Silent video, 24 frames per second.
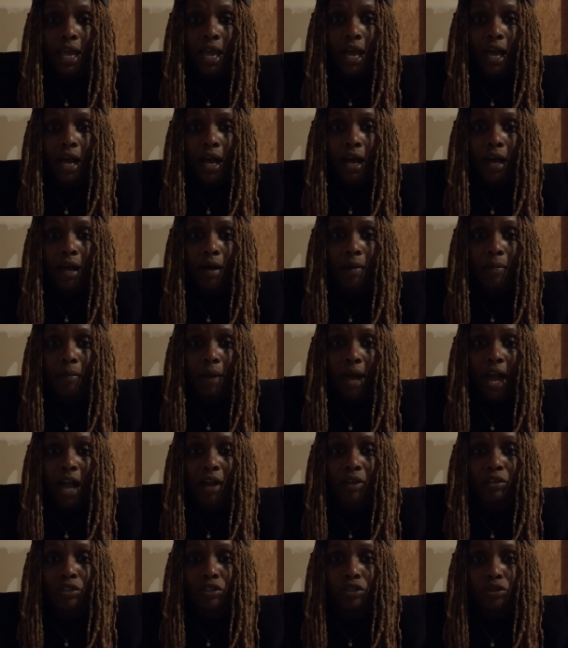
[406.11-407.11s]

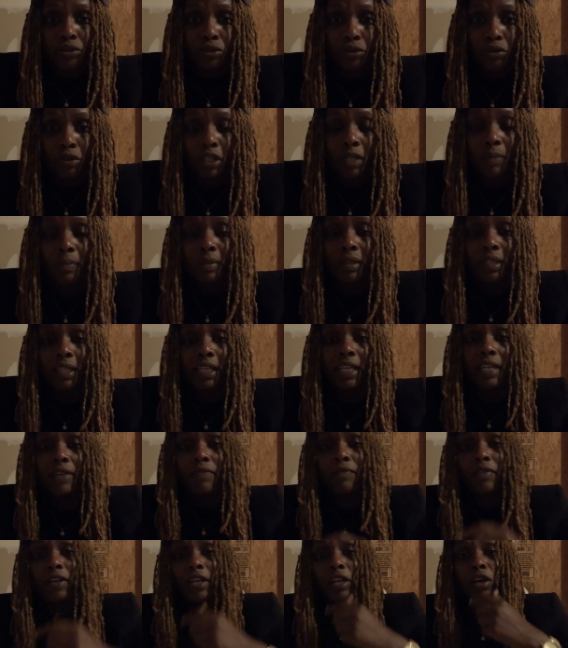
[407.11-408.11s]
I truly
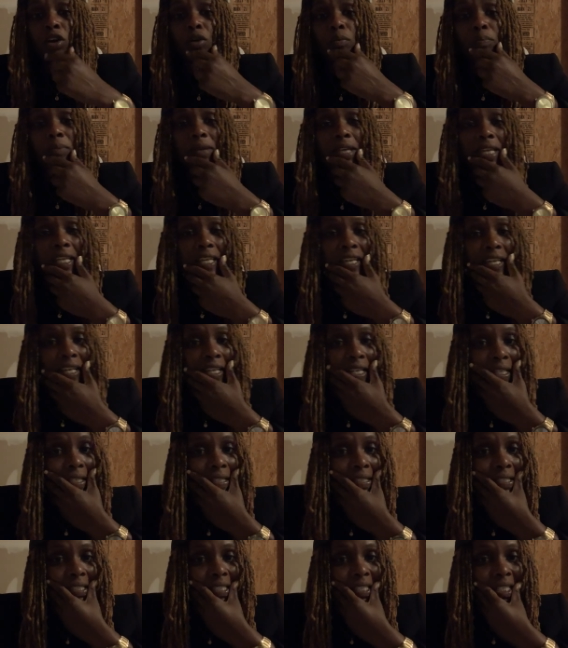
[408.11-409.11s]
believe in
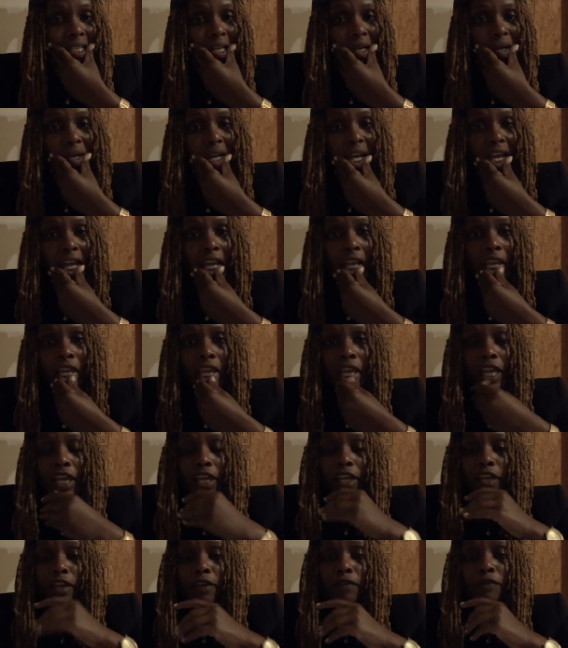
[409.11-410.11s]
obedience. Okay.
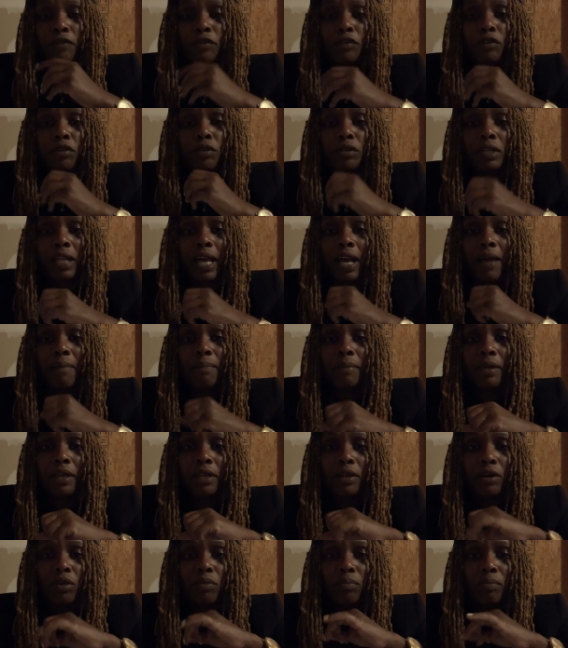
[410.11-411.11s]
If you're not
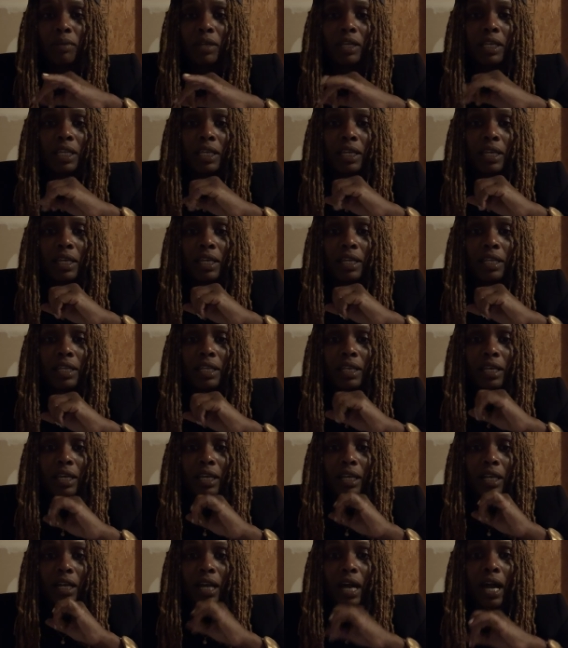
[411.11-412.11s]
being obedient,
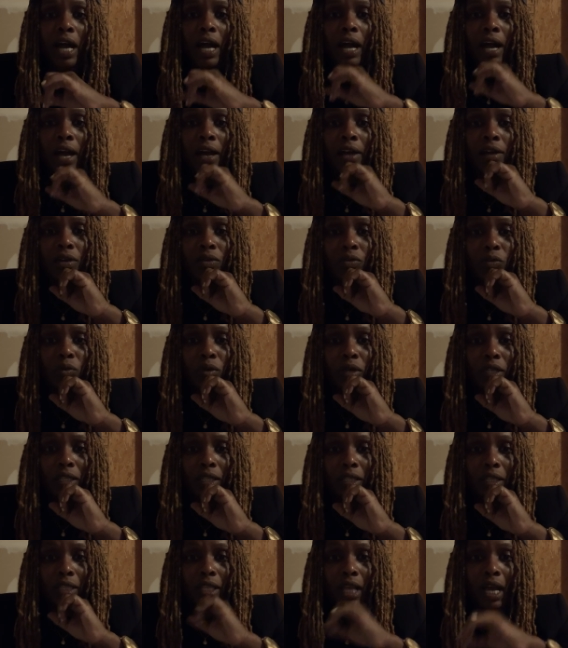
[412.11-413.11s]
God would
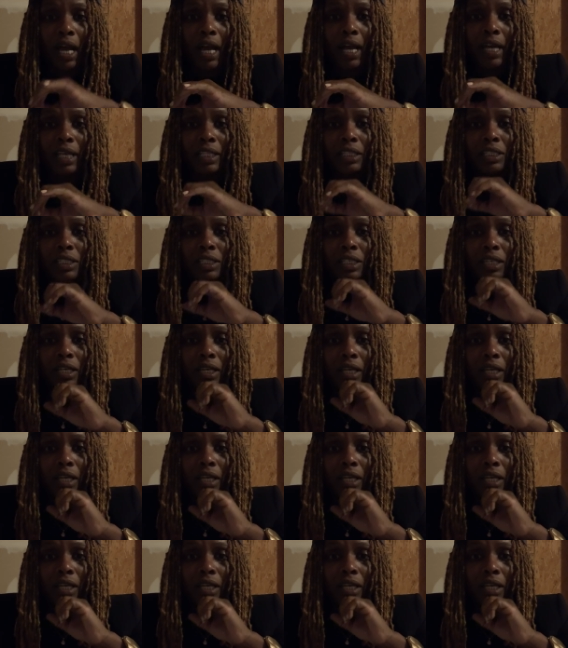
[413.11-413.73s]
not